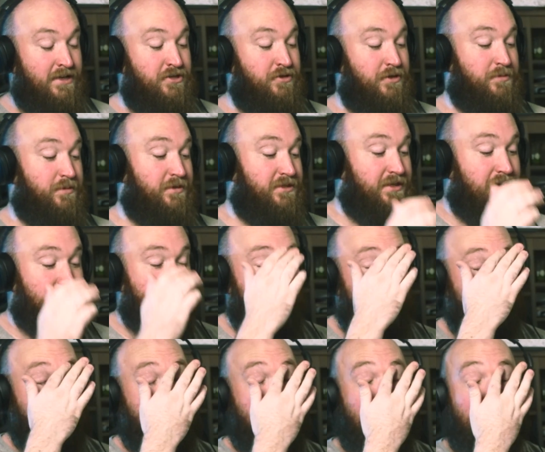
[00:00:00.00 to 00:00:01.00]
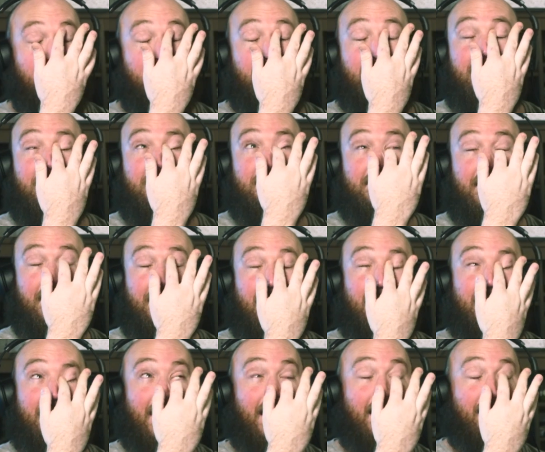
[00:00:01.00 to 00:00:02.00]
injuries were so severe they had to
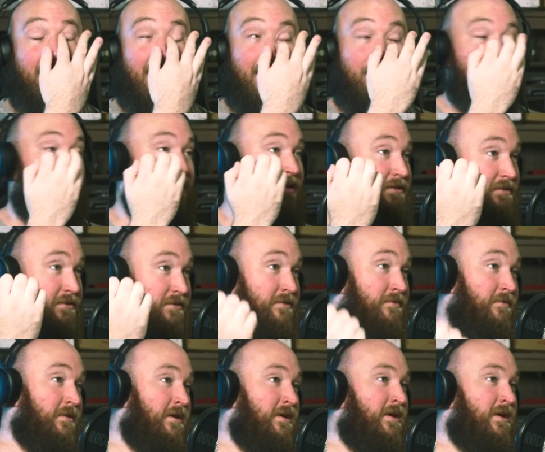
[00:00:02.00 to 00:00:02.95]
get an air ambulance.